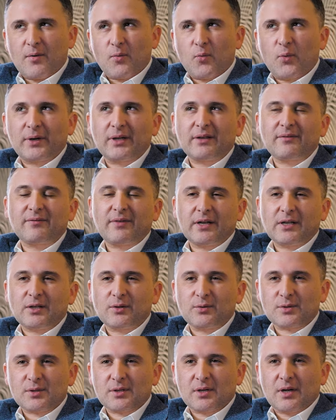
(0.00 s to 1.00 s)
wedding
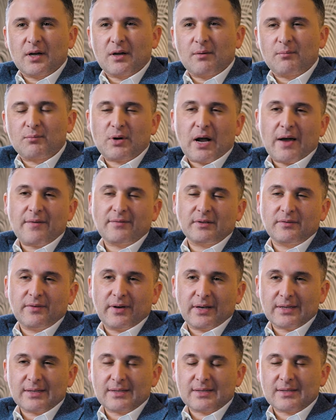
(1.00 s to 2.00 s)
venues, private
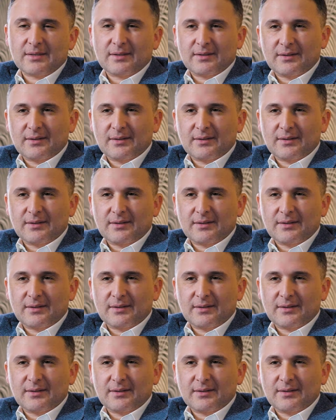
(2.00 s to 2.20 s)
events.